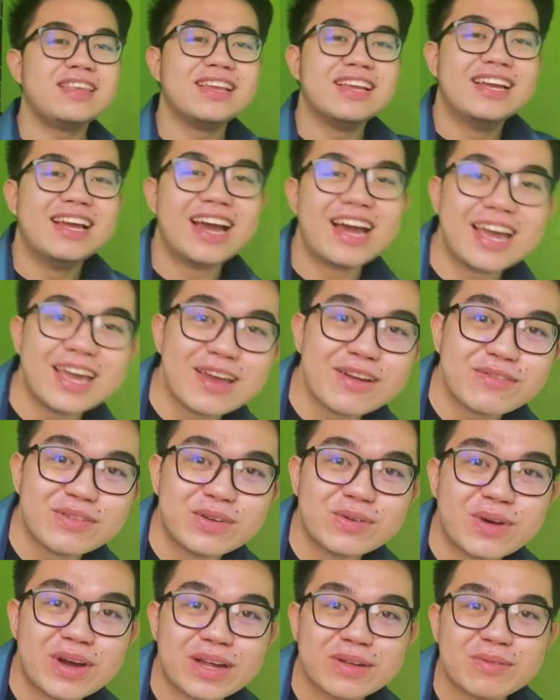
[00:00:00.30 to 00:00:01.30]
Hi
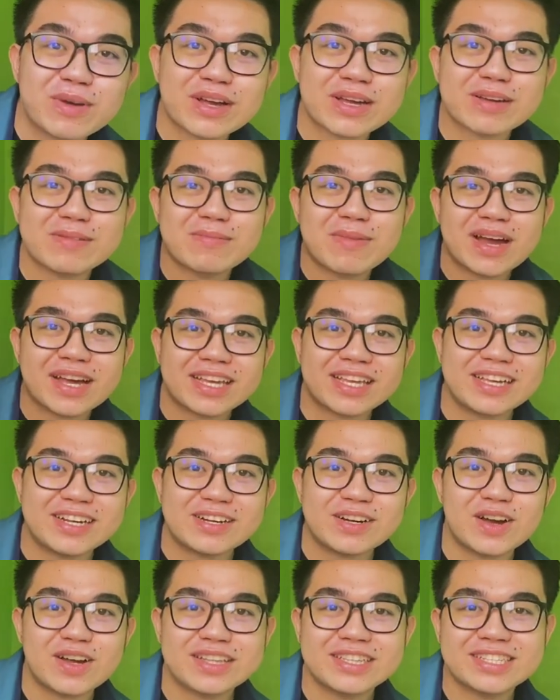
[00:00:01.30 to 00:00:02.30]
everyone, welcome back
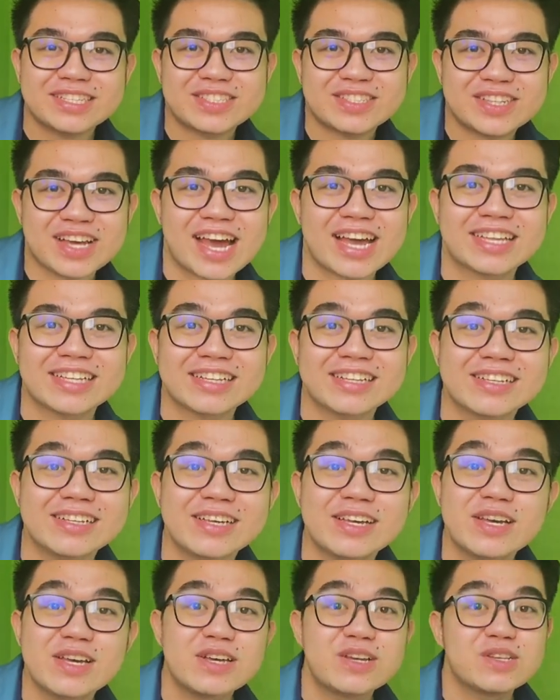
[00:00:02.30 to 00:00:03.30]
here on this channel.
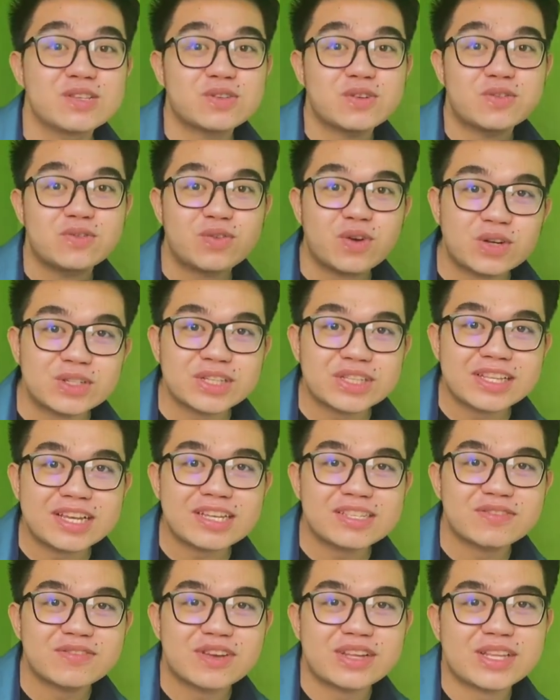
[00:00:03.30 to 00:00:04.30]
So for
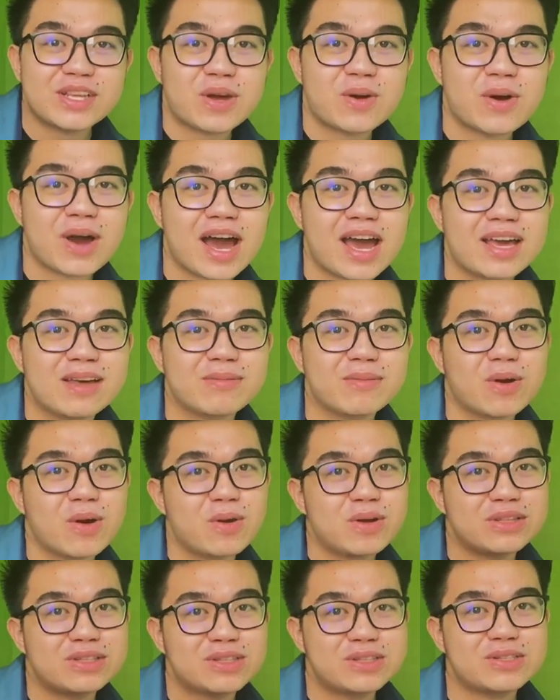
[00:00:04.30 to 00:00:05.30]
today's video, I am
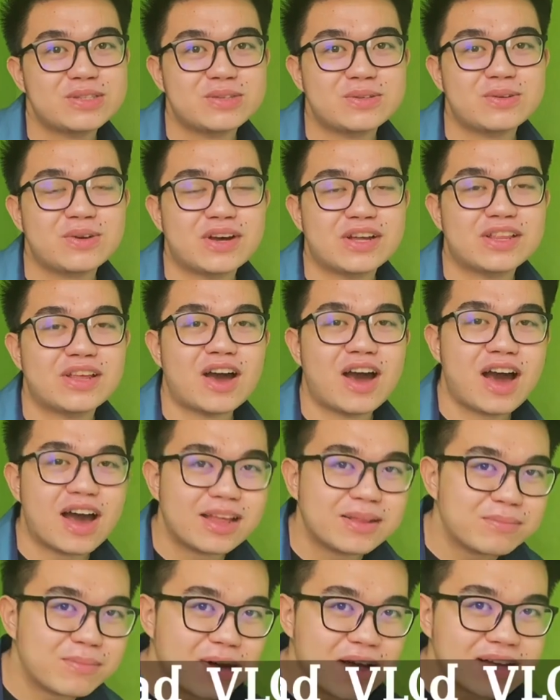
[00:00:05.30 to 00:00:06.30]
going to do an
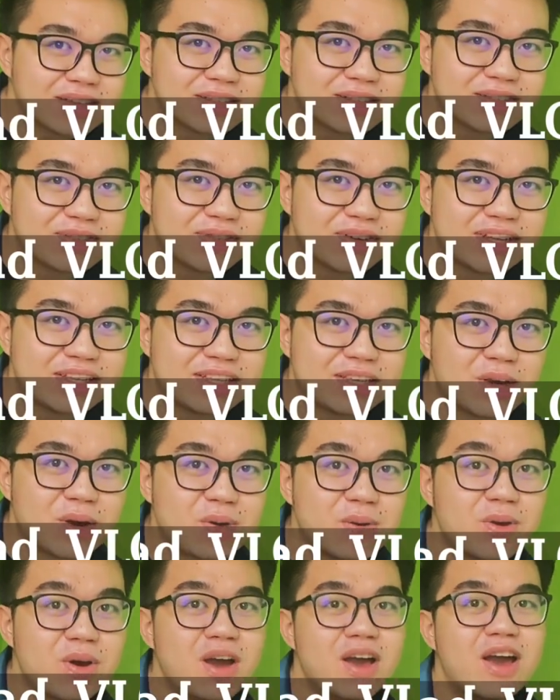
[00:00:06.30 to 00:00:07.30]
unboxing
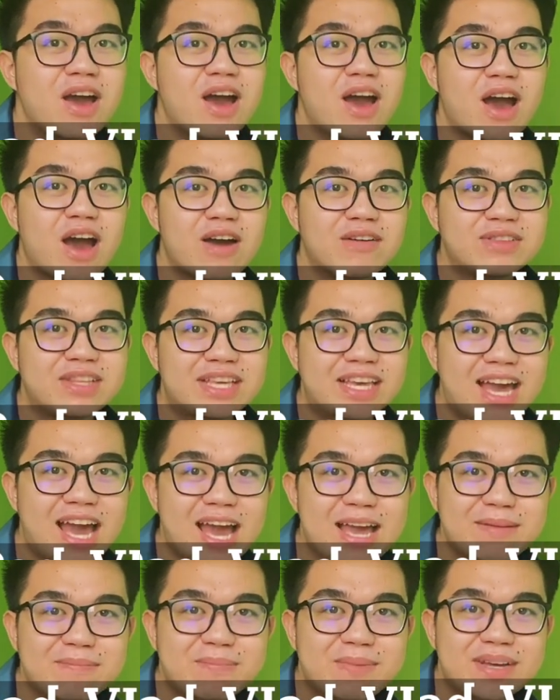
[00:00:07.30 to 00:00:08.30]
video of the
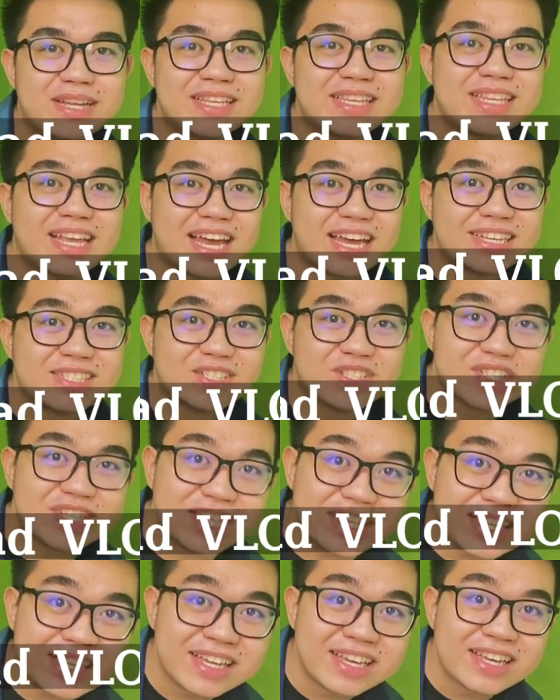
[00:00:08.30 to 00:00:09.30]
iPad 9
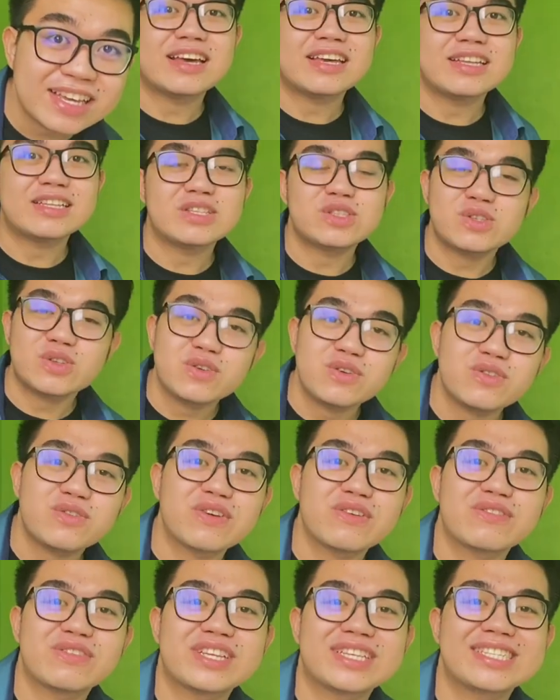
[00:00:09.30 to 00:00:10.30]
Gen in
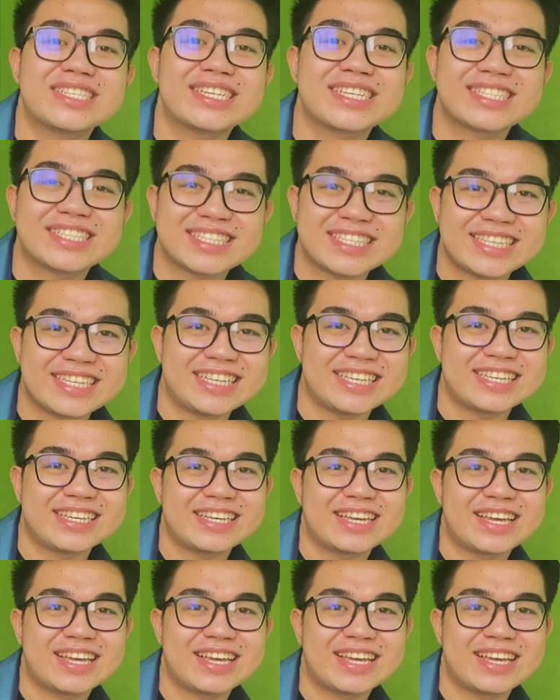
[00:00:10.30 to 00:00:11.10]
256GB.